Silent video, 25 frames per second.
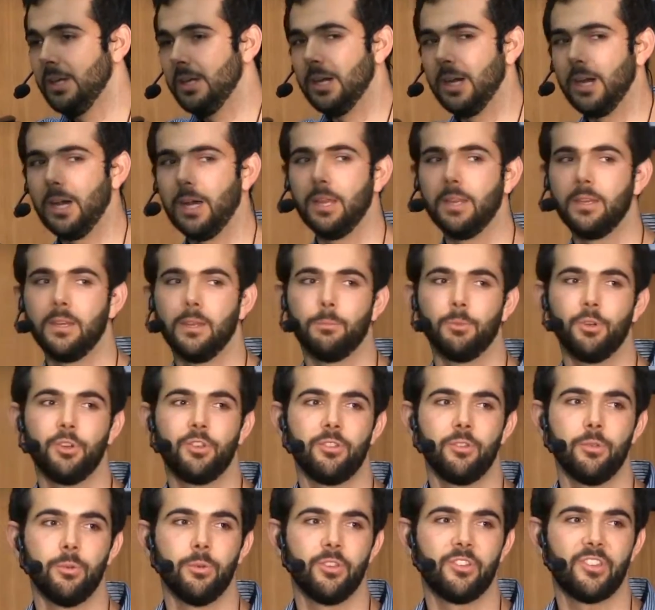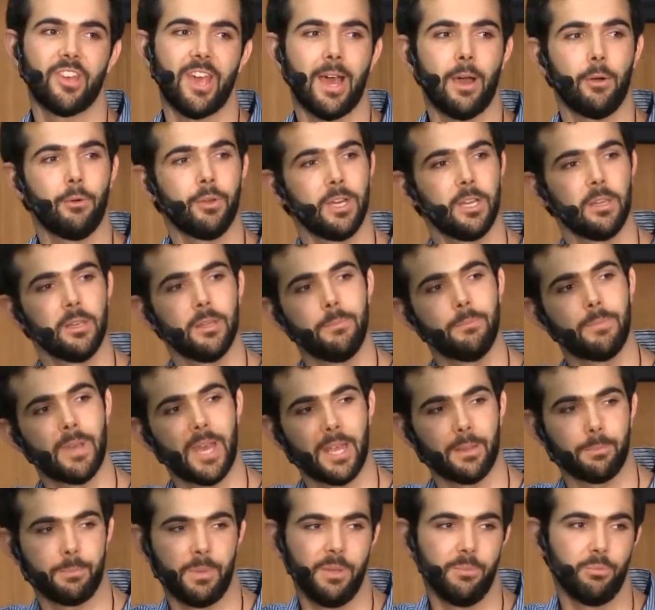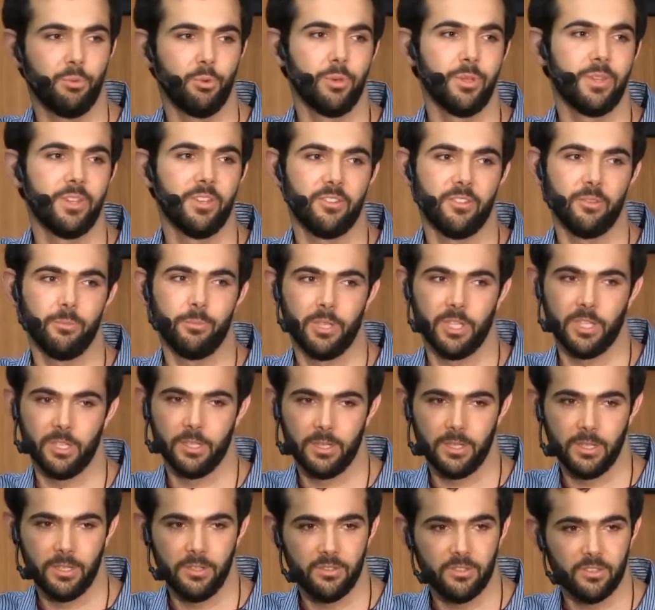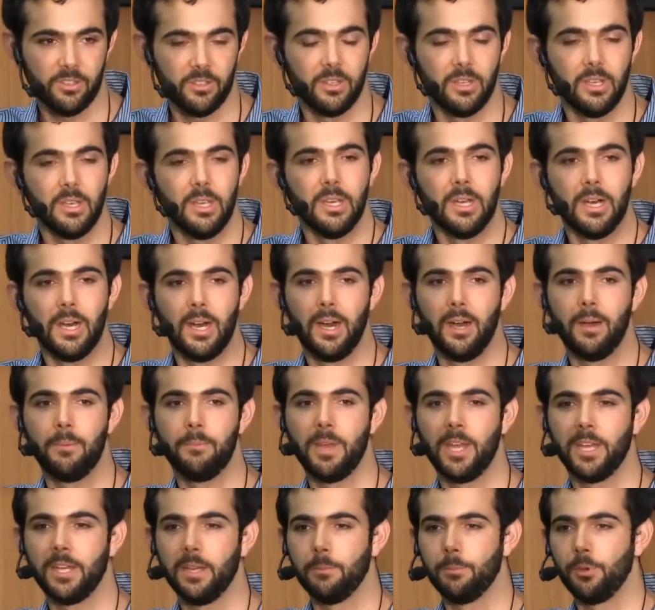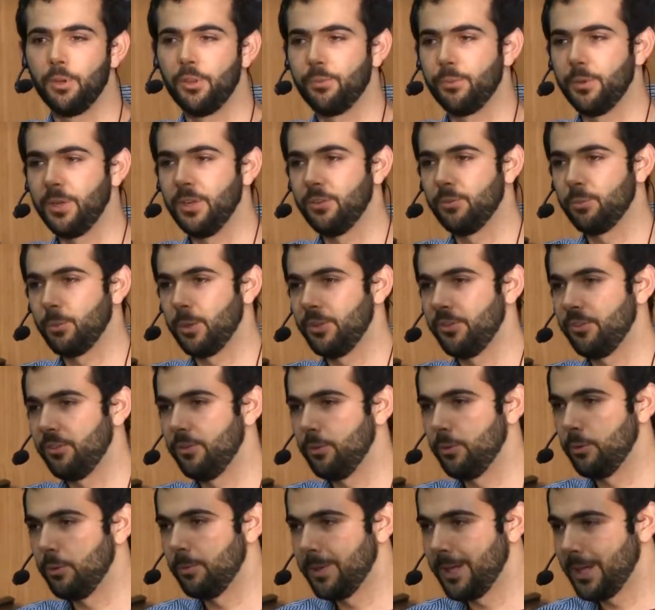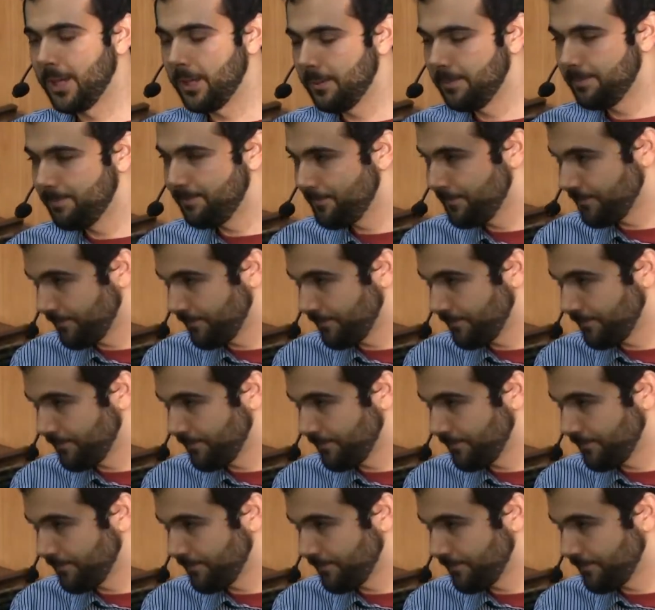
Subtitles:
Number two is how it'll impact people with disabilities. And number three is what to do about it.